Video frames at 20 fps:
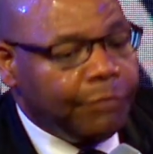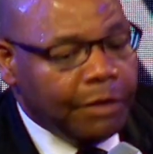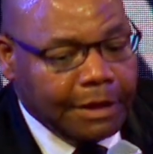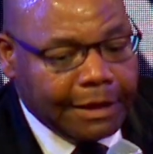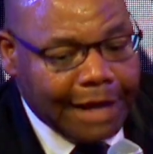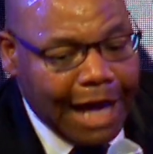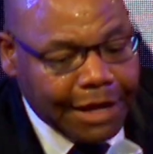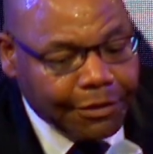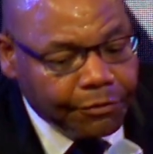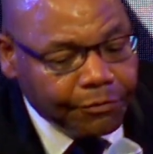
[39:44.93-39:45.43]

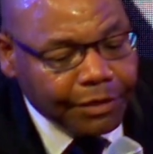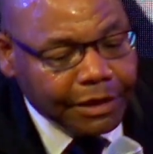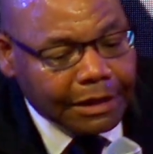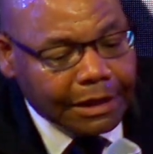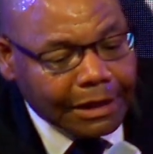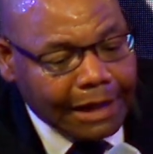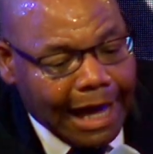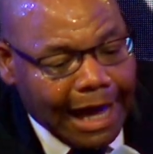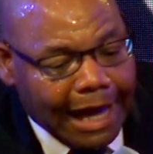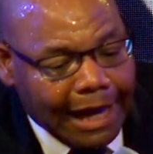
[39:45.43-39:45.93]
Got to
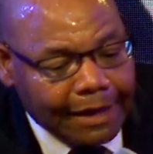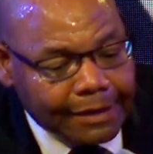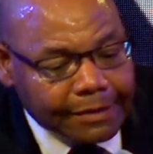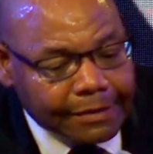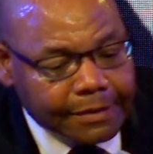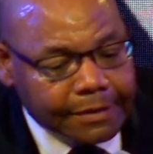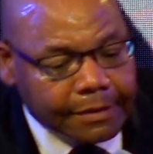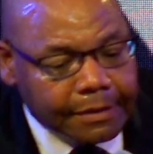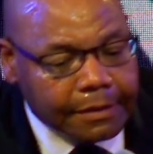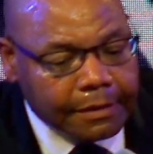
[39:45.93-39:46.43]

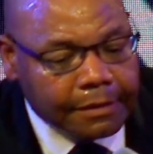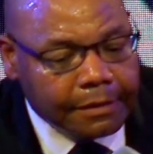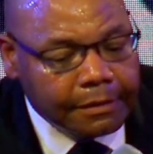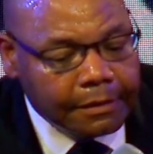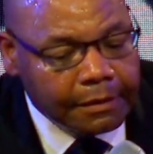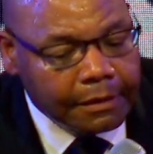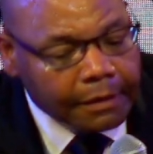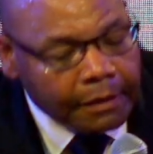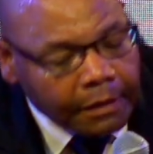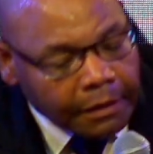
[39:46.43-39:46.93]
realize,
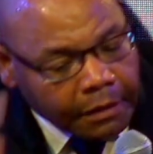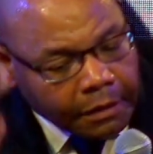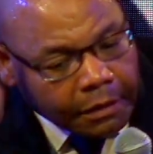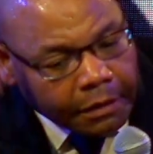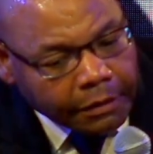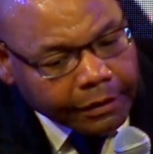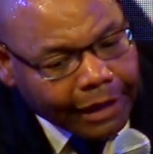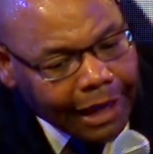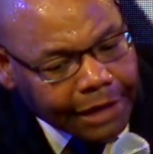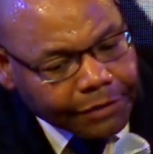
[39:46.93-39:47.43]

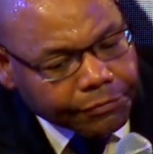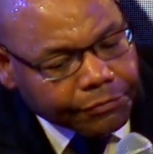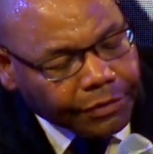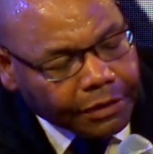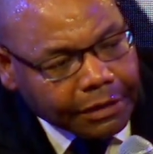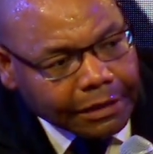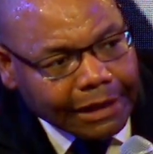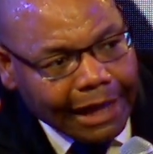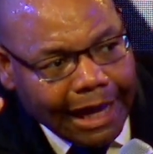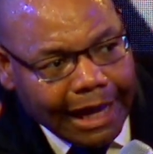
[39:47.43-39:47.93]
got to
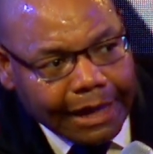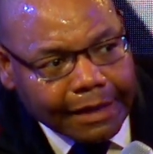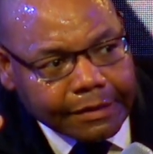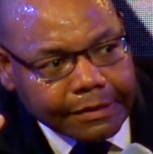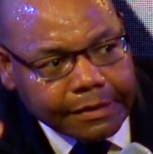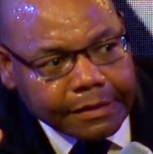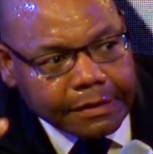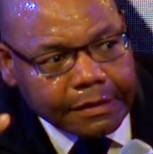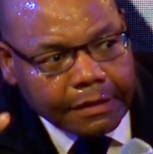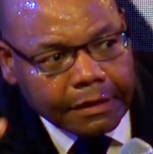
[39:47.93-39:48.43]

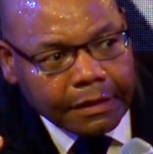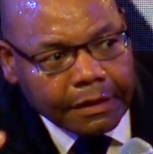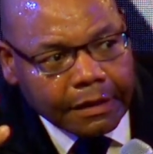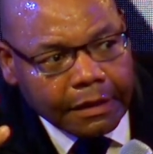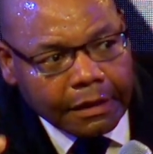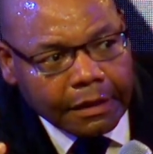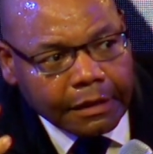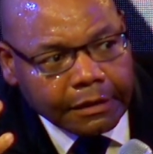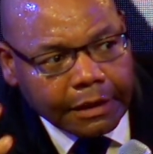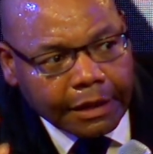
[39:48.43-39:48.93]
realize
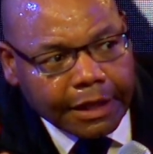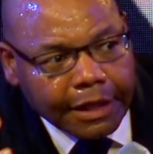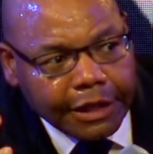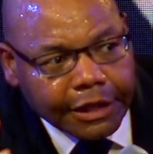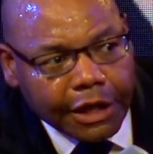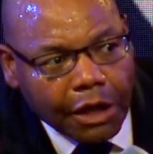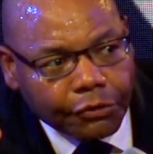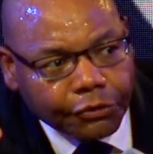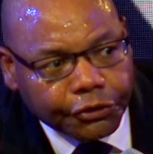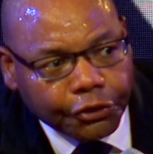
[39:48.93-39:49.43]
he
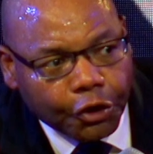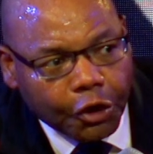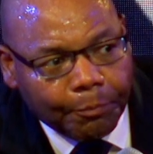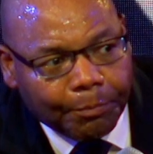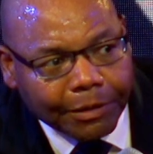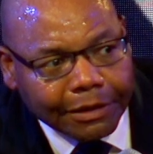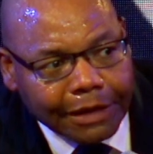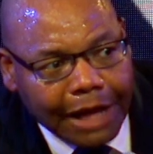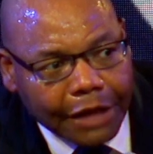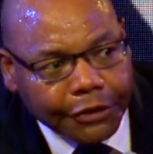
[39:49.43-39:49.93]
going to do it,
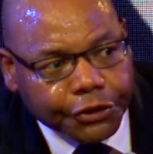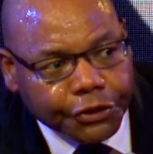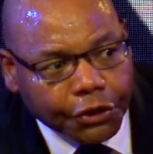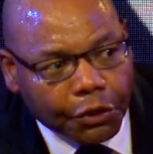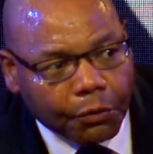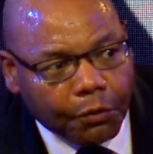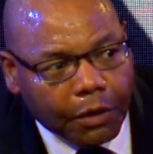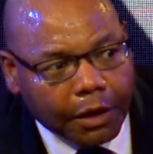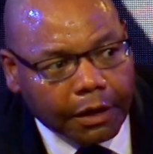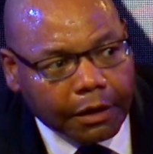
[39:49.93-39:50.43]
but not
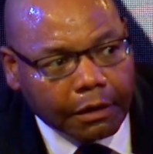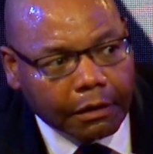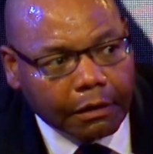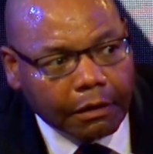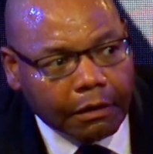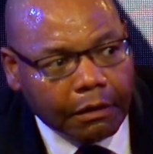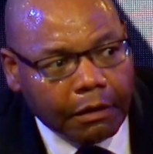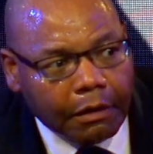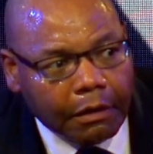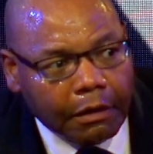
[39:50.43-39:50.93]
your way.
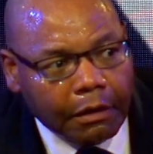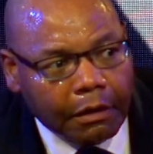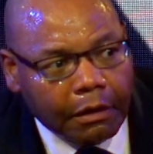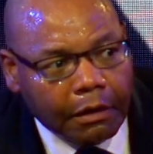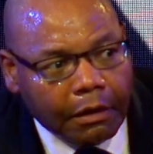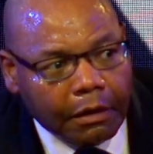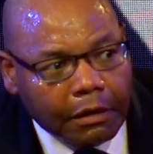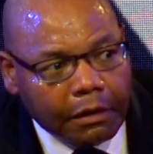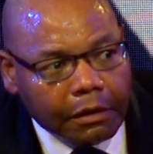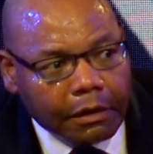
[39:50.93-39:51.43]

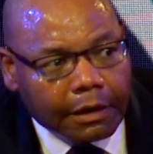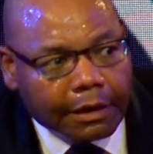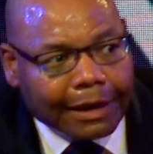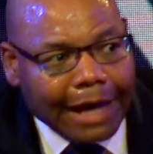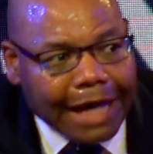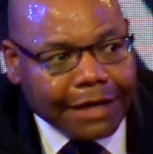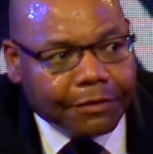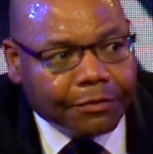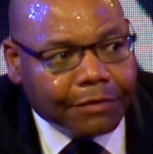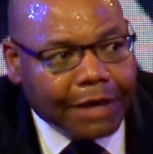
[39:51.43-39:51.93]

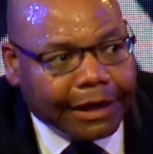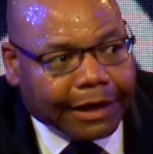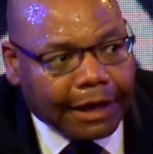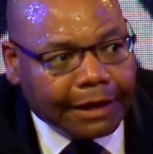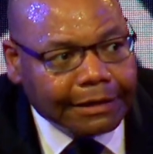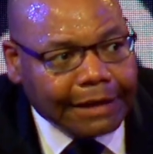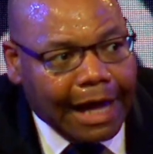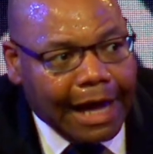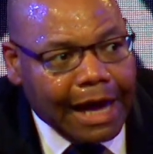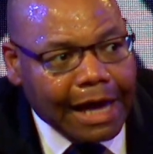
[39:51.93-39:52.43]
Got to
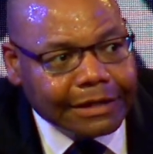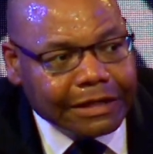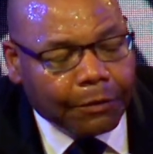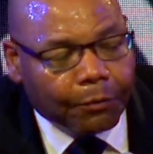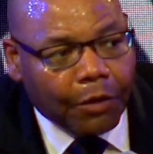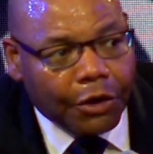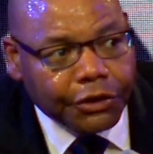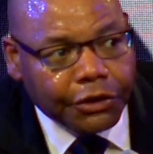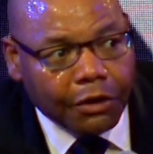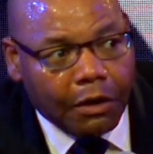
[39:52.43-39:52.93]
recognize that
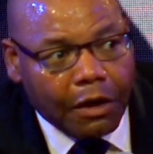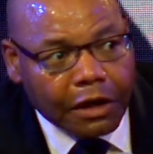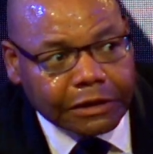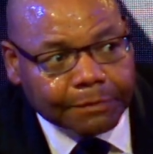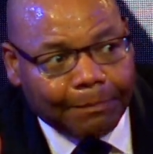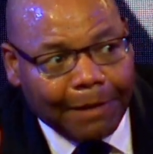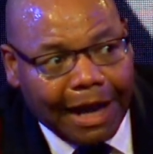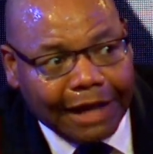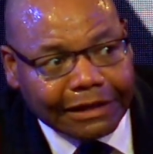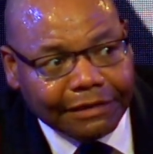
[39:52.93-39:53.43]
we're yours
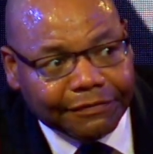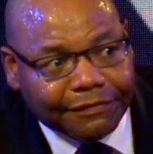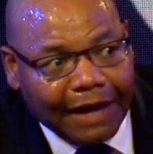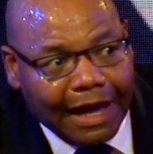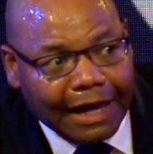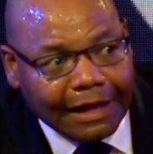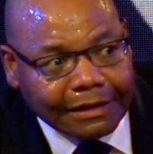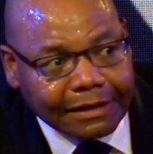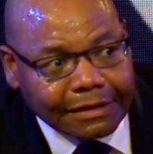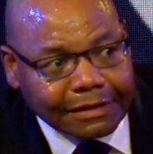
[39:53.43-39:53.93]
by
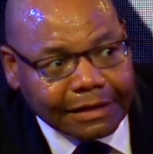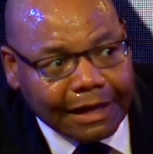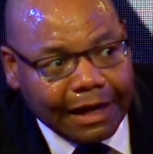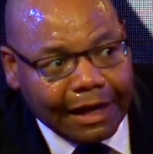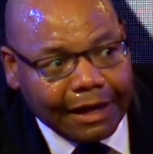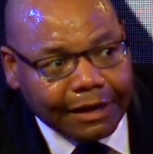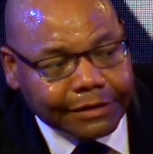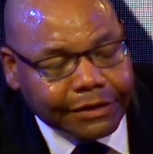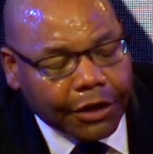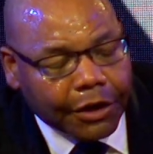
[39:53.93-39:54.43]
divine
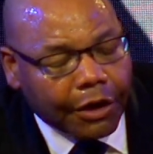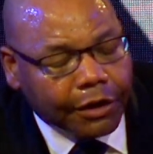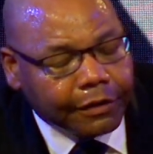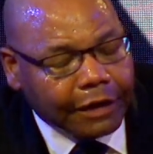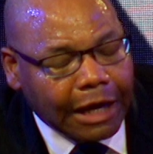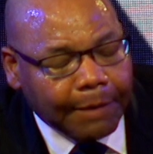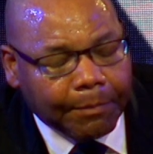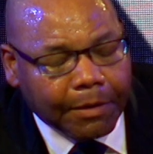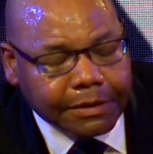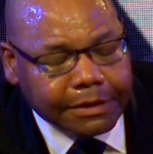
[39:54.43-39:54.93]
design. Tell your
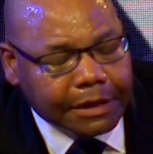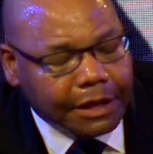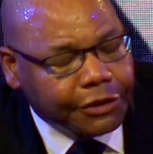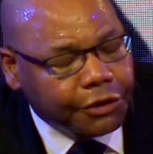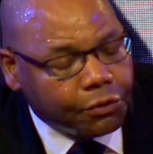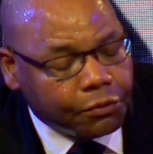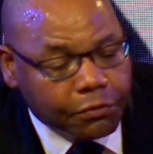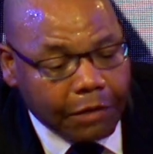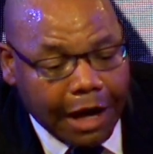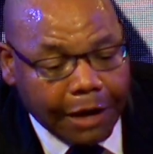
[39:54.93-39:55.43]
neighbor, say,
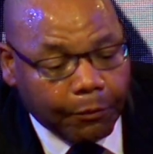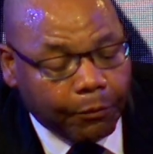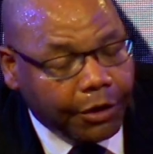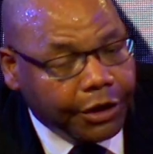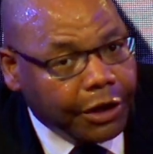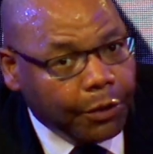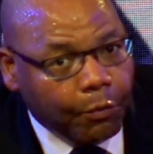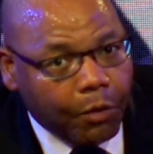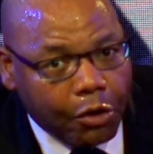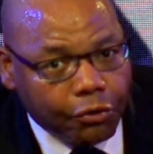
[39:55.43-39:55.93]
you're right where
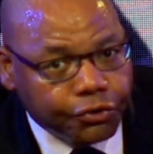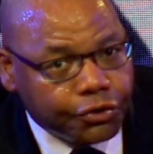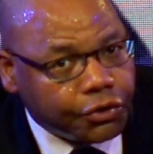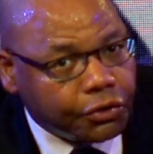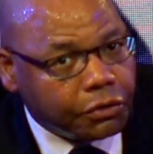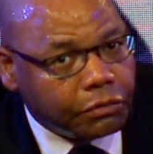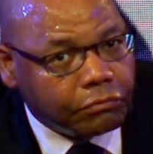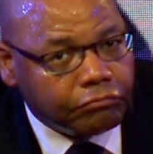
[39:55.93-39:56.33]
he wants you.